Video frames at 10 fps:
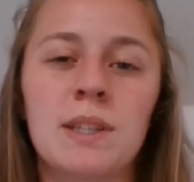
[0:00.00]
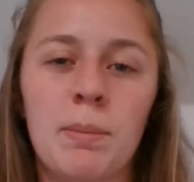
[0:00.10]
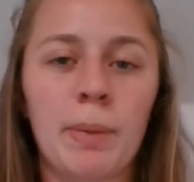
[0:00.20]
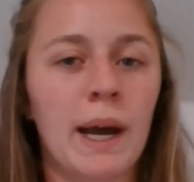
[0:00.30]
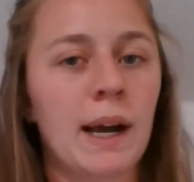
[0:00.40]

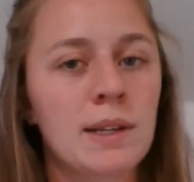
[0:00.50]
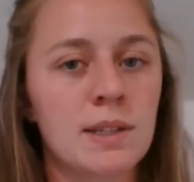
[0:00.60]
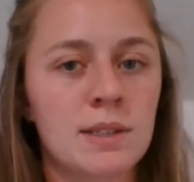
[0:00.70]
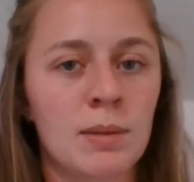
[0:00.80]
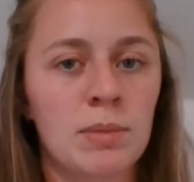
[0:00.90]
it back
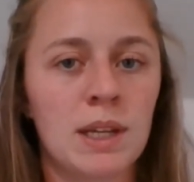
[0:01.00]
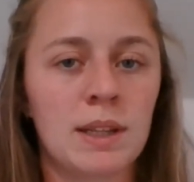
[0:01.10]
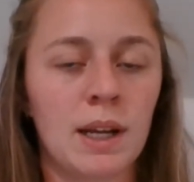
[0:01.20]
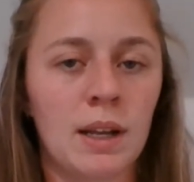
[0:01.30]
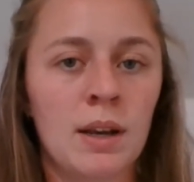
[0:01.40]
to something
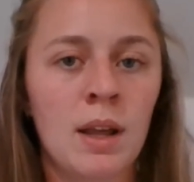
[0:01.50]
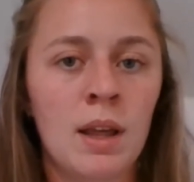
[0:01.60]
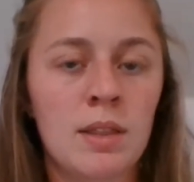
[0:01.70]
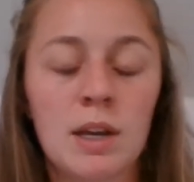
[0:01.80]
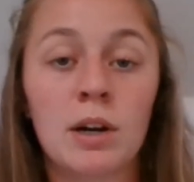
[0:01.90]
that
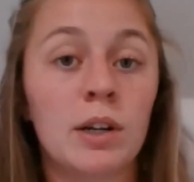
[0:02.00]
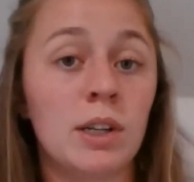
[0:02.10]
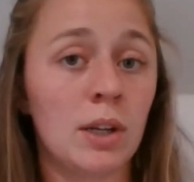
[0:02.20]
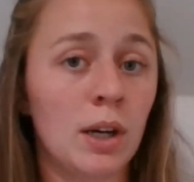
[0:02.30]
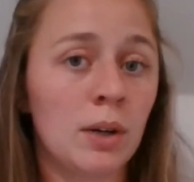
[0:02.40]
they
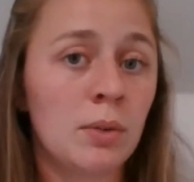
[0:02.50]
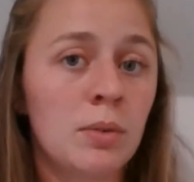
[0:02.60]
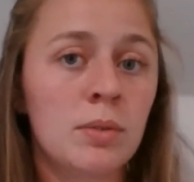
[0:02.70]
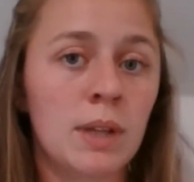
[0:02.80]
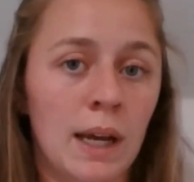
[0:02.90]
already
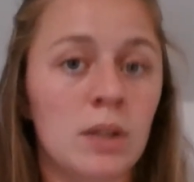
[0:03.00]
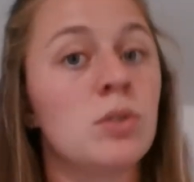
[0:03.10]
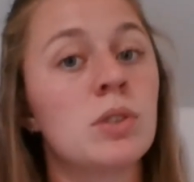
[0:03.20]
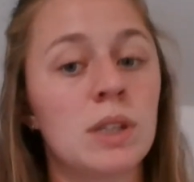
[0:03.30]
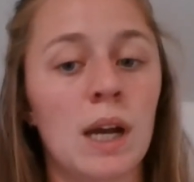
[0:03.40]
know. That
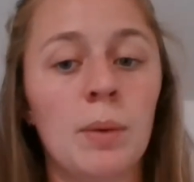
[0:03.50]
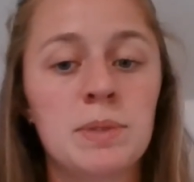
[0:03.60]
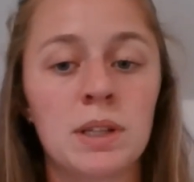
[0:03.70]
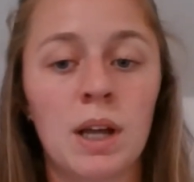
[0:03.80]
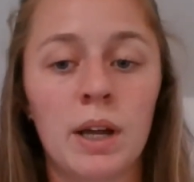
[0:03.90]
usually
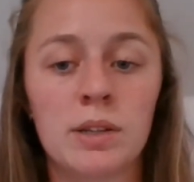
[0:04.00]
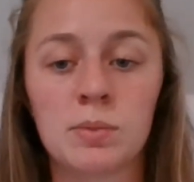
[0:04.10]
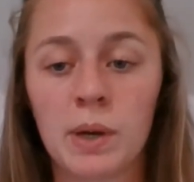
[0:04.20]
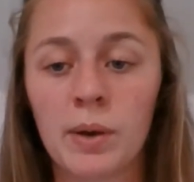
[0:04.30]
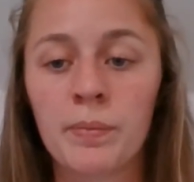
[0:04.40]
helps a lot as
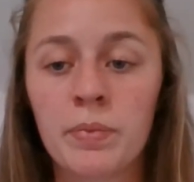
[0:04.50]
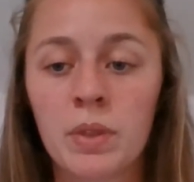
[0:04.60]
well.